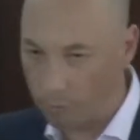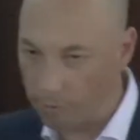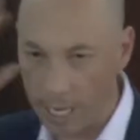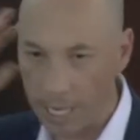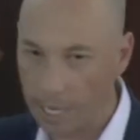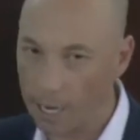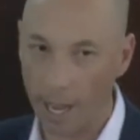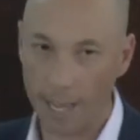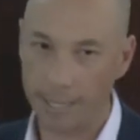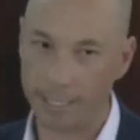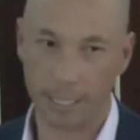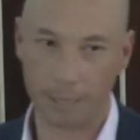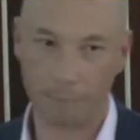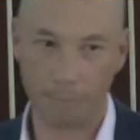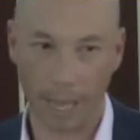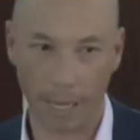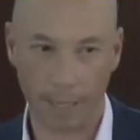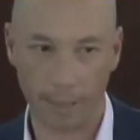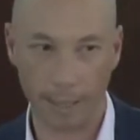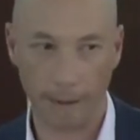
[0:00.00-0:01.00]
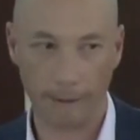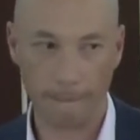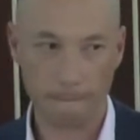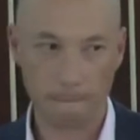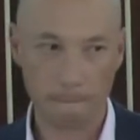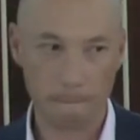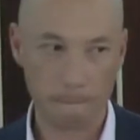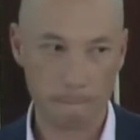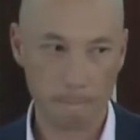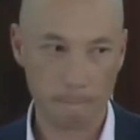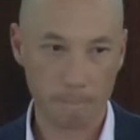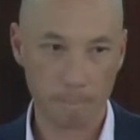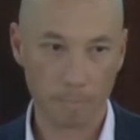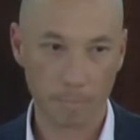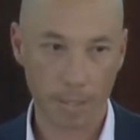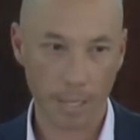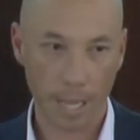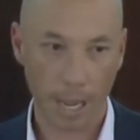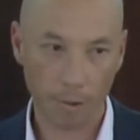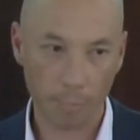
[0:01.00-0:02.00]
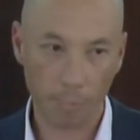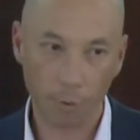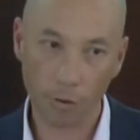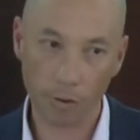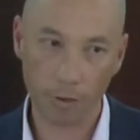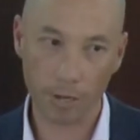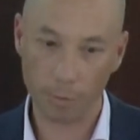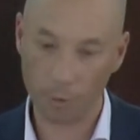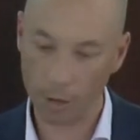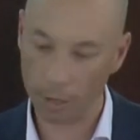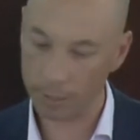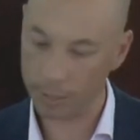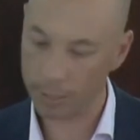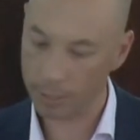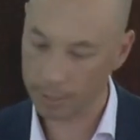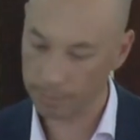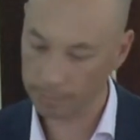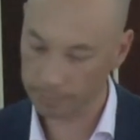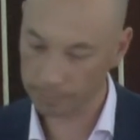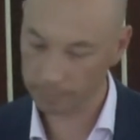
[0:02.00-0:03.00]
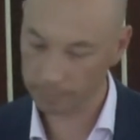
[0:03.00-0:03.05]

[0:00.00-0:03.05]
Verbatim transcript: realized it back then how important it was.